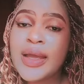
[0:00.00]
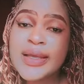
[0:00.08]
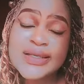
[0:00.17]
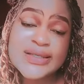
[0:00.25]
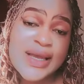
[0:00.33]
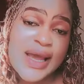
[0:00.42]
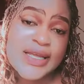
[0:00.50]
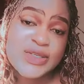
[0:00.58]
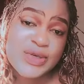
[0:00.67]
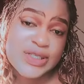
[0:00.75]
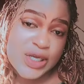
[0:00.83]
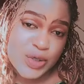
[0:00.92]
yes guys,
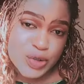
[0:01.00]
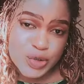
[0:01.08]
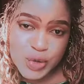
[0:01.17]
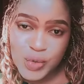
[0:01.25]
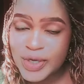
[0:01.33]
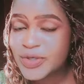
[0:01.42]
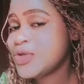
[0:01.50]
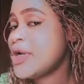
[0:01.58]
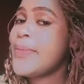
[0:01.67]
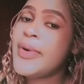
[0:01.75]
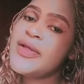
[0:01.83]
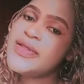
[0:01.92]
what else do you want to know
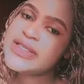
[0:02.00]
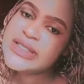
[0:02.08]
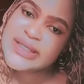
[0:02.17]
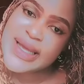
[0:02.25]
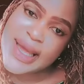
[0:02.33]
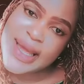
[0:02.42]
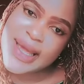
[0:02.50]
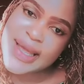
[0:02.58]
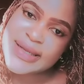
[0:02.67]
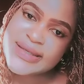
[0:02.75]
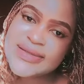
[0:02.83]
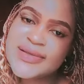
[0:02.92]
about the
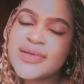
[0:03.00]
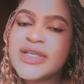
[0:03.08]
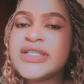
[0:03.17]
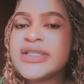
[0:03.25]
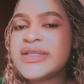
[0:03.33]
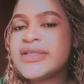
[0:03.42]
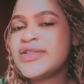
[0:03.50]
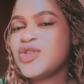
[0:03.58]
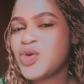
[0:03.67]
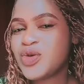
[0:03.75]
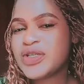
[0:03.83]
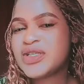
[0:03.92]
set? It is
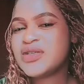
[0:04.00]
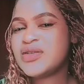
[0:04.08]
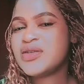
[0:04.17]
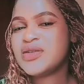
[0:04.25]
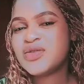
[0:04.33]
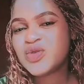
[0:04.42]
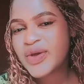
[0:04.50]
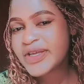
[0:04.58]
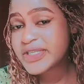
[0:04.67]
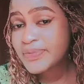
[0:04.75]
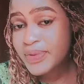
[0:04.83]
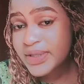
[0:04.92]
not so
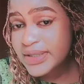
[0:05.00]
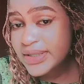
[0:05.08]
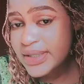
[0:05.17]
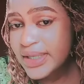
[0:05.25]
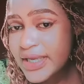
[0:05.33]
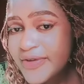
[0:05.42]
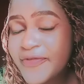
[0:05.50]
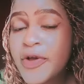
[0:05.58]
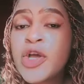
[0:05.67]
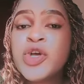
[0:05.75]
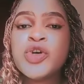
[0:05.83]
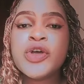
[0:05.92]
expensive.
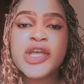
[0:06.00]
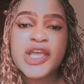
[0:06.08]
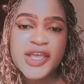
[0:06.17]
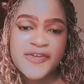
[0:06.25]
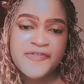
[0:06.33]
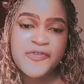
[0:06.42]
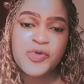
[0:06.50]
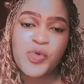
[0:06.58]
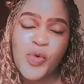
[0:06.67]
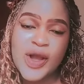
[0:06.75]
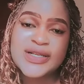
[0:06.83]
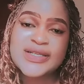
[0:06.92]
If you
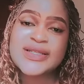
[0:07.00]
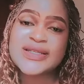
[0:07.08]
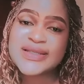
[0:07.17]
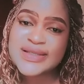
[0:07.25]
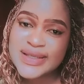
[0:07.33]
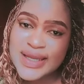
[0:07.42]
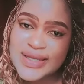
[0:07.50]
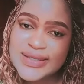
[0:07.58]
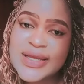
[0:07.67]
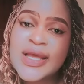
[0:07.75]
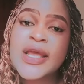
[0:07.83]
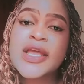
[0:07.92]
want this set,
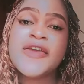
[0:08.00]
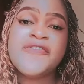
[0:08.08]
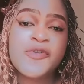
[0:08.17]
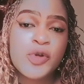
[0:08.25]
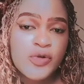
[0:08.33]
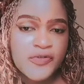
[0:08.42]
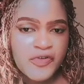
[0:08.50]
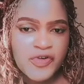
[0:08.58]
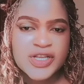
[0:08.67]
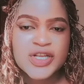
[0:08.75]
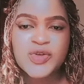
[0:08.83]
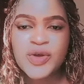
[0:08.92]
if you look for
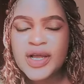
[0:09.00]
it and